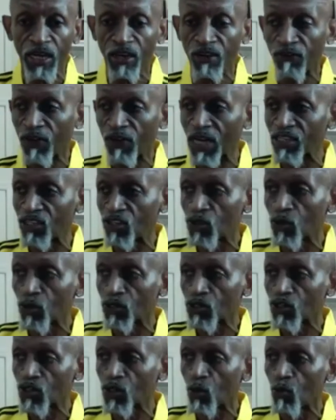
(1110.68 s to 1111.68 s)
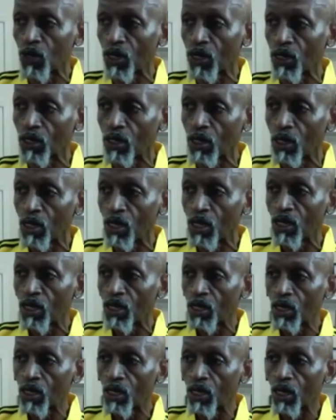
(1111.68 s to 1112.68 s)
if I saw someone
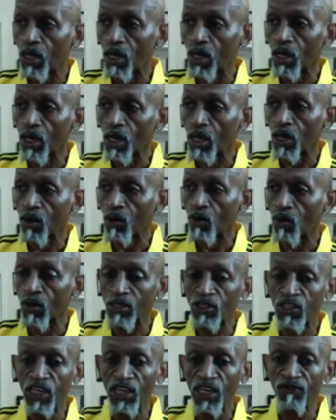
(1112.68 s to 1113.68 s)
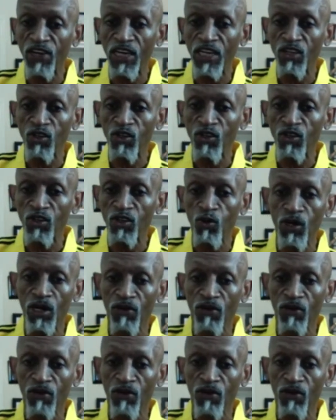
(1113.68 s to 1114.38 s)
on TV doing